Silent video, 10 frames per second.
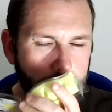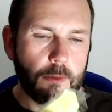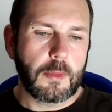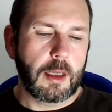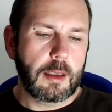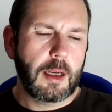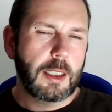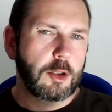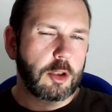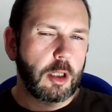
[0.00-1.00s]
I
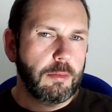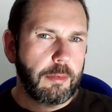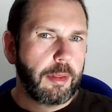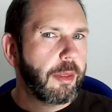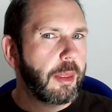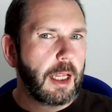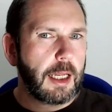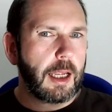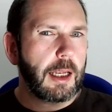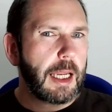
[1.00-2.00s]
don't think
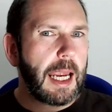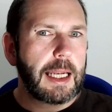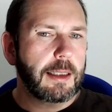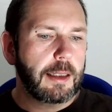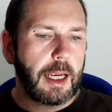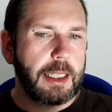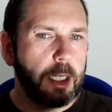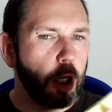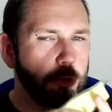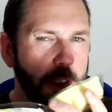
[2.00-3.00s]
I get any
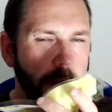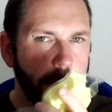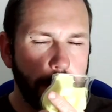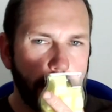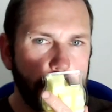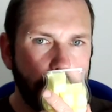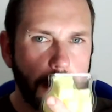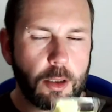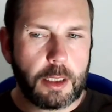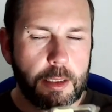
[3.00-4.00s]
orange from this, to be
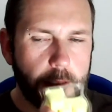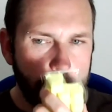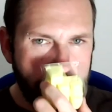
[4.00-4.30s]
honest,